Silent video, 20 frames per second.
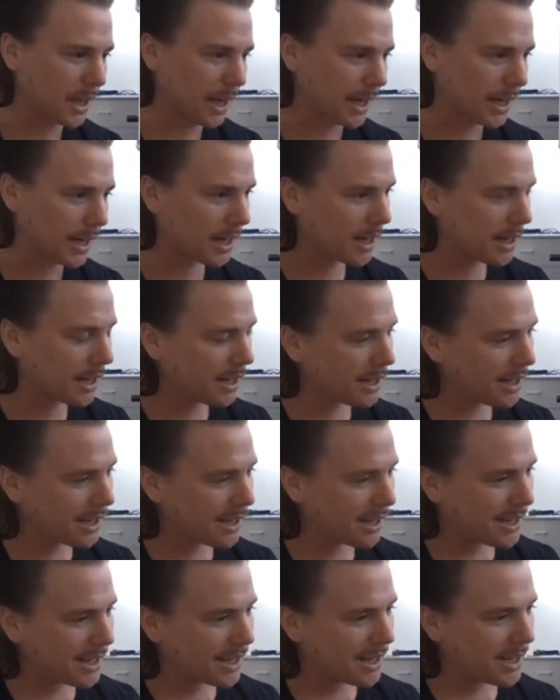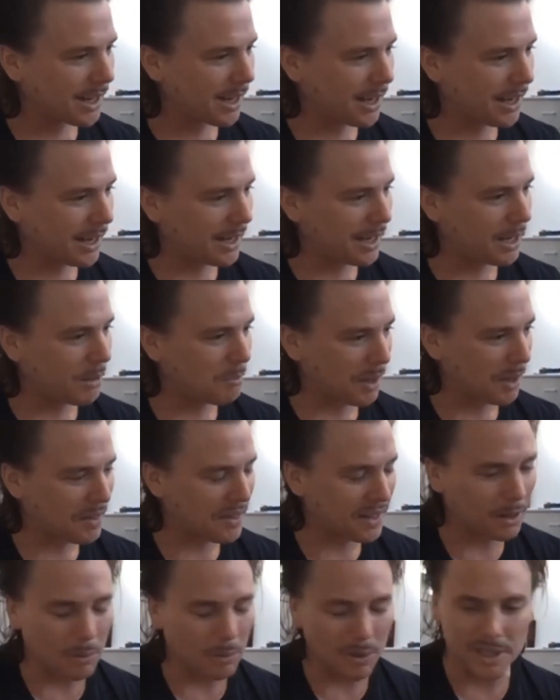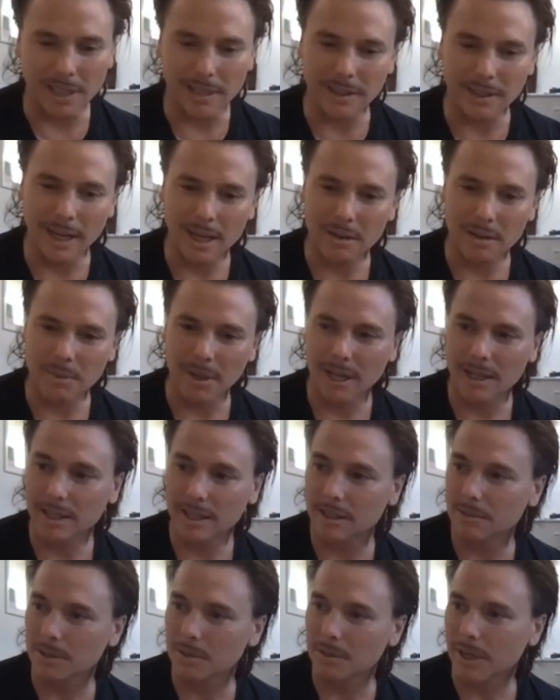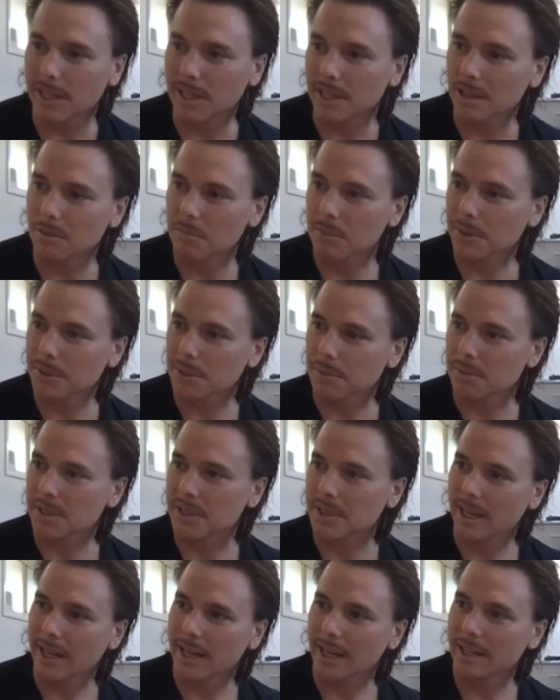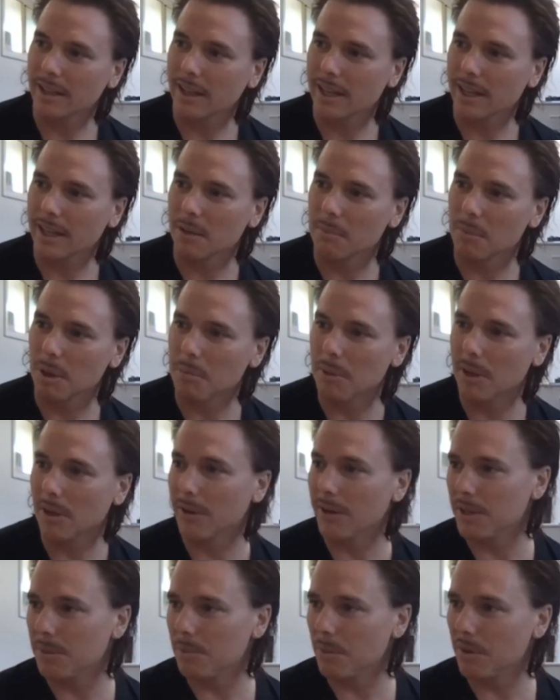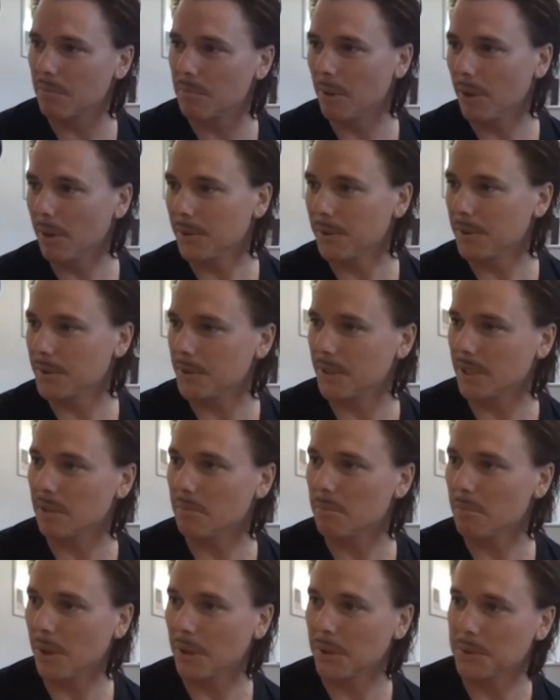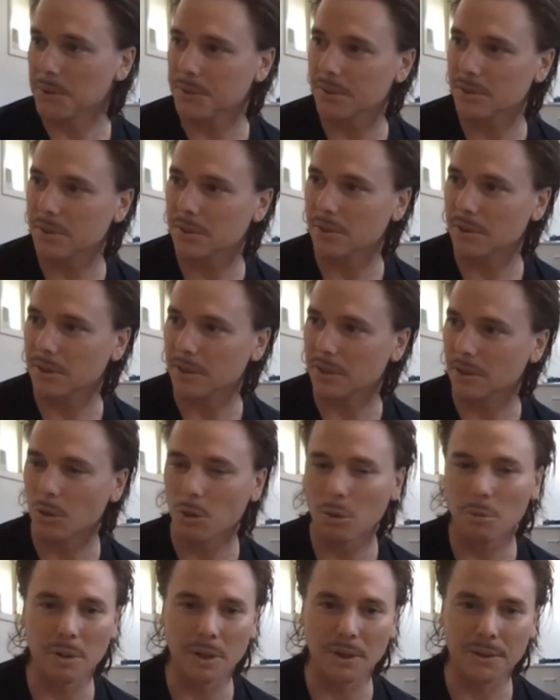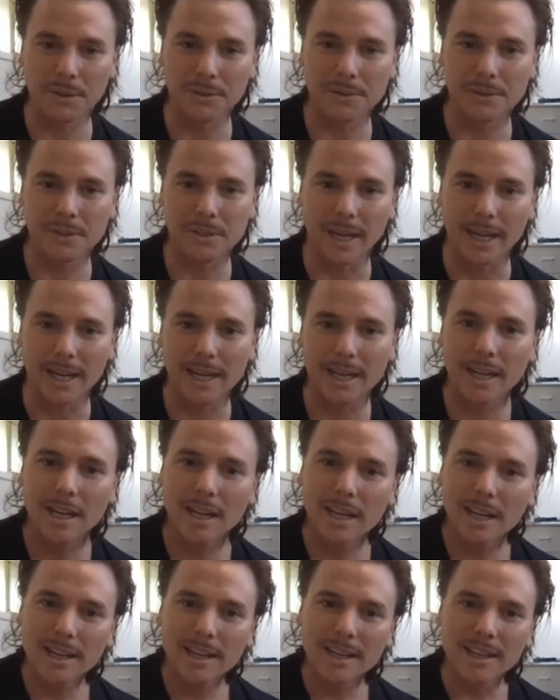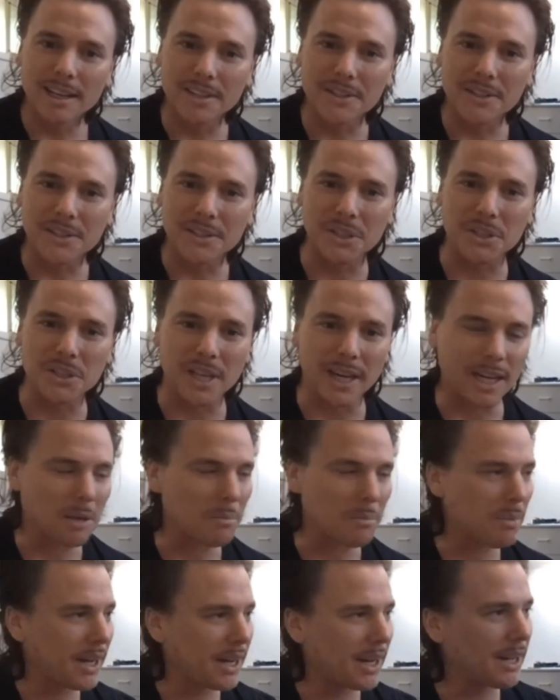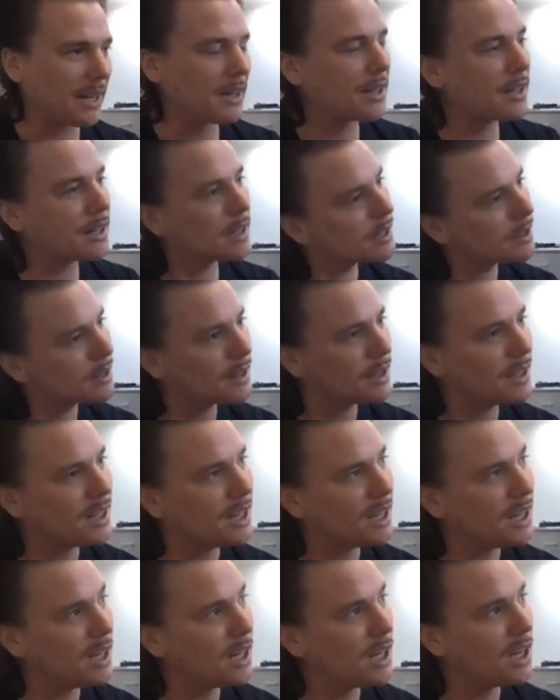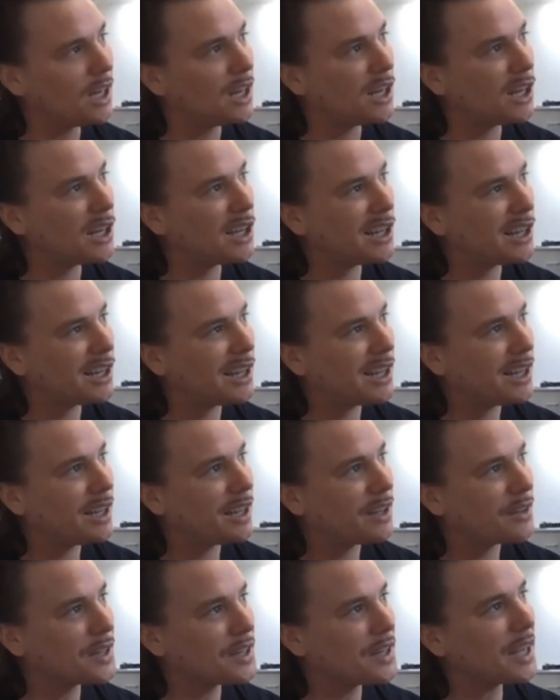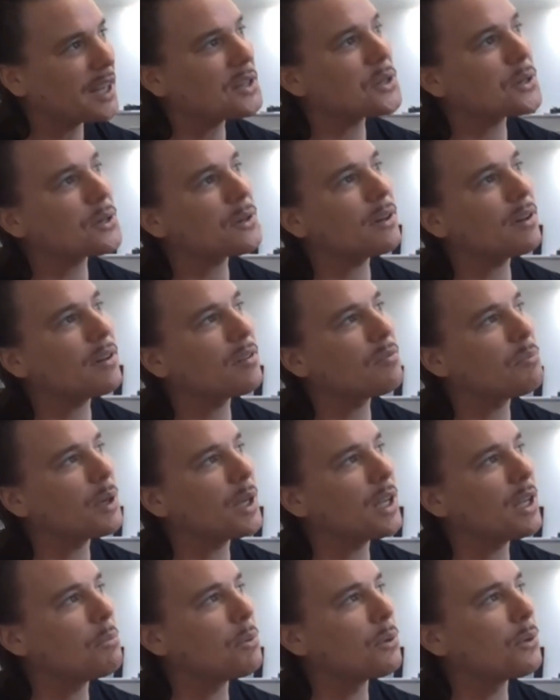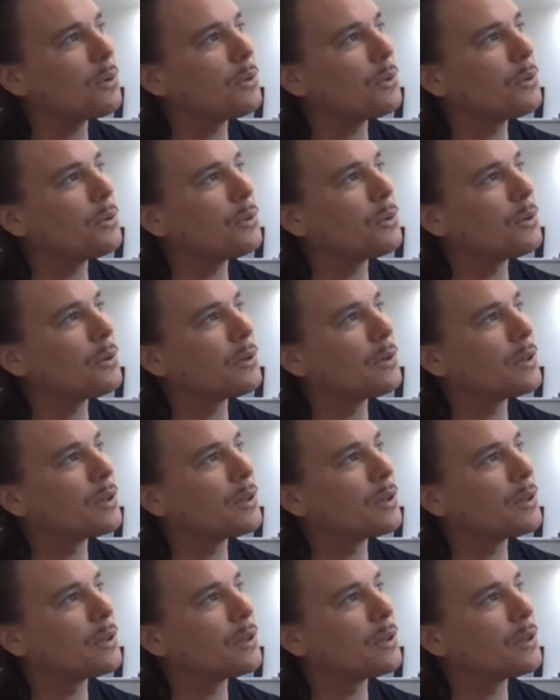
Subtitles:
Like, I think we said that about every way you can possibly say it. Like, am I buried with bones, in bones, your bones? Like, it's just like about the nature of people.